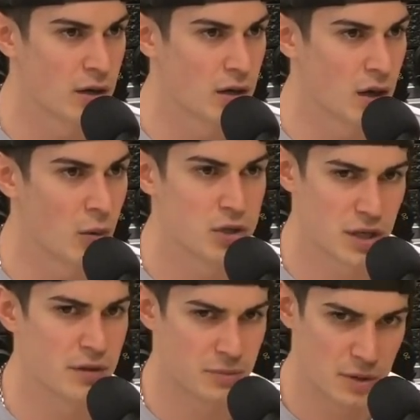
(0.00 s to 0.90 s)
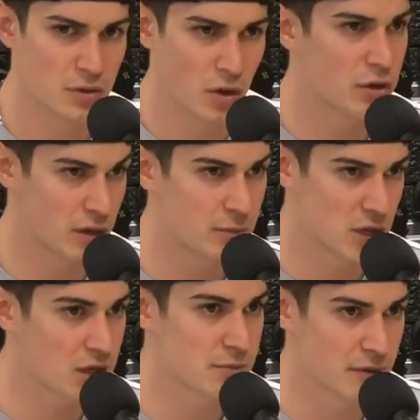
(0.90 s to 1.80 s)
Yeah. I want you to, you can come
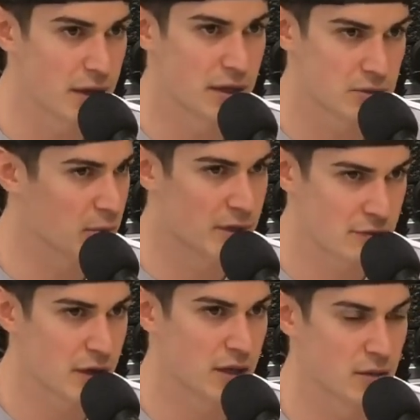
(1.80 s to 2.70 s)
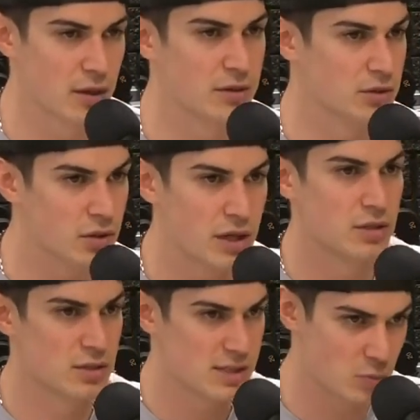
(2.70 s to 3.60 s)
talk to me, right? Like, don't be afraid to come. And you
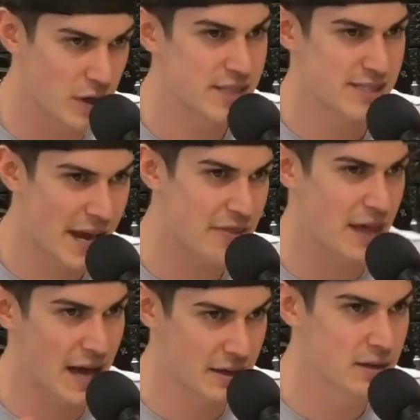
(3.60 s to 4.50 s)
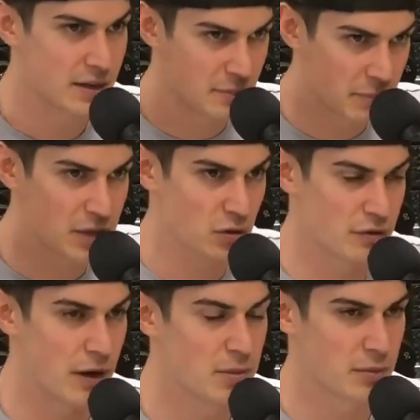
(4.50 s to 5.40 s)
can reset that mental
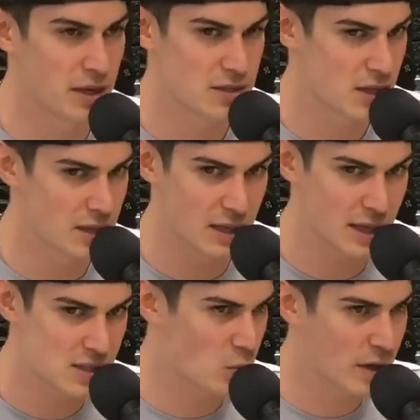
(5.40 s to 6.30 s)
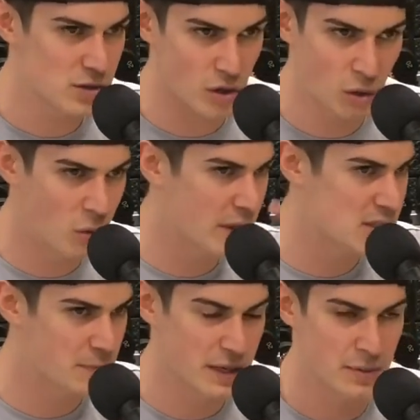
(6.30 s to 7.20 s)
framing, because the kids' wheels are always
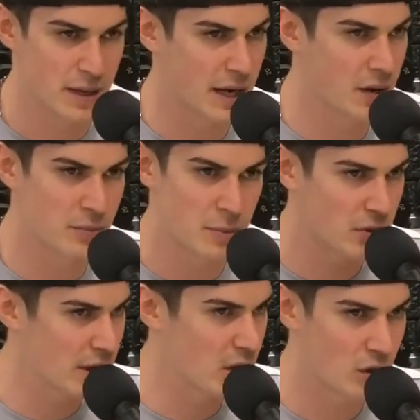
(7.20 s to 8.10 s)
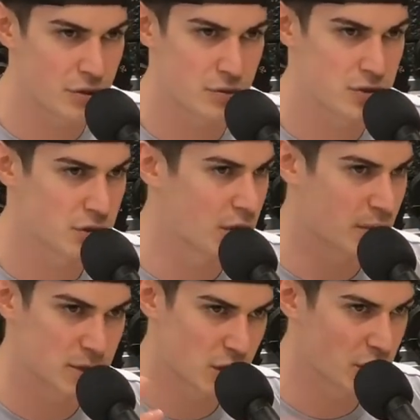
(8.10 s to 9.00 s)
spinning, man. I remember it all through junior.
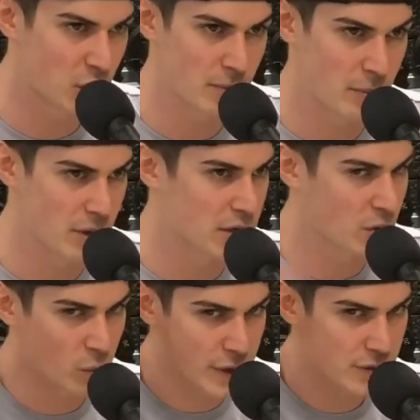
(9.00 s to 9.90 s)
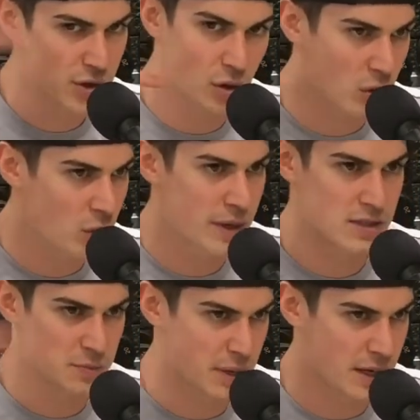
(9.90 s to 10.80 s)
I'm sure you remember it. Your wheels are always
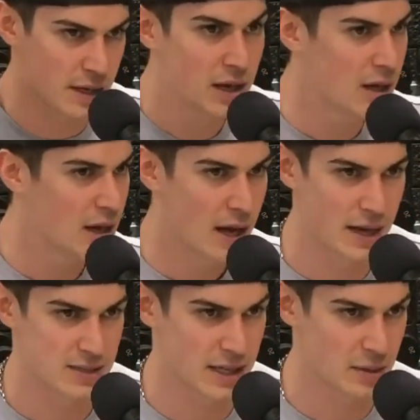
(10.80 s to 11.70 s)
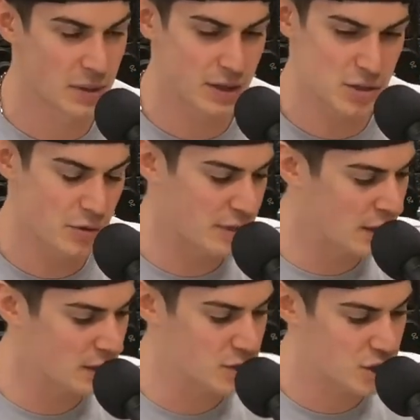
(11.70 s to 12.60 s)
spinning as a kid because you
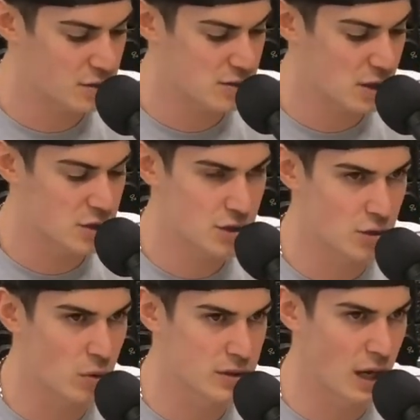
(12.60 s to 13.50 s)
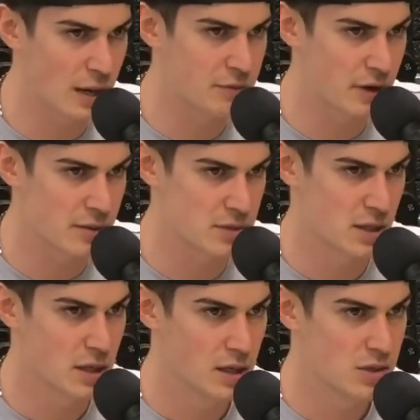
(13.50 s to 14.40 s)
think in such short time frames.
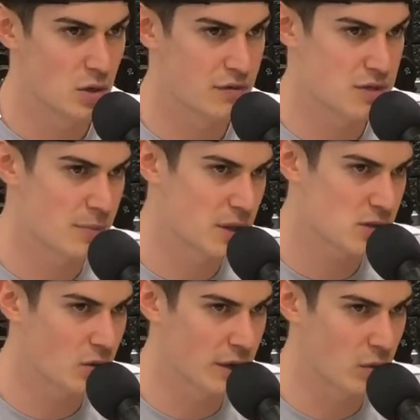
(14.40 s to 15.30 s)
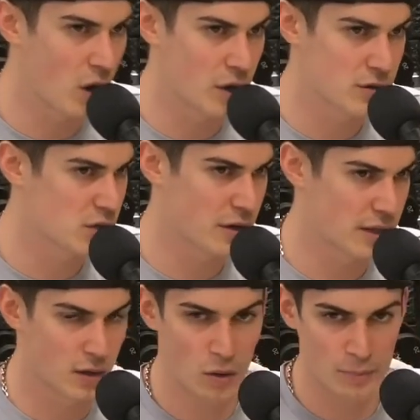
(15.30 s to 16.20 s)
So if something's going wrong, you start to
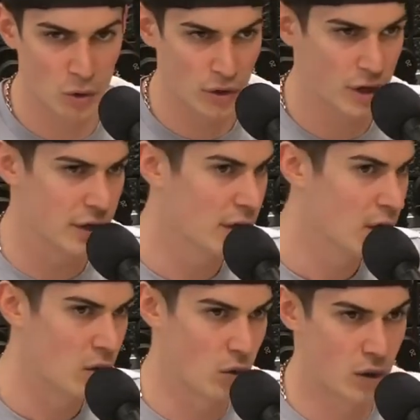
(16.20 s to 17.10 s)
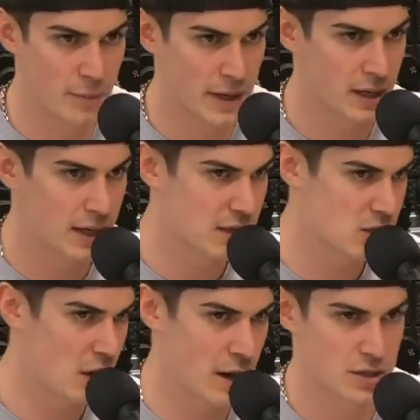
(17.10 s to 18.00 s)
think, oh, I'm no good. Or am I going to get
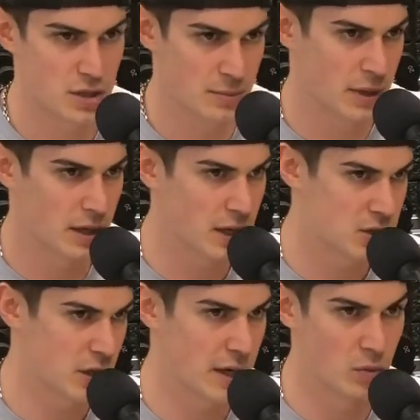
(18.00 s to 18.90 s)
scratched? Am I going to get traded?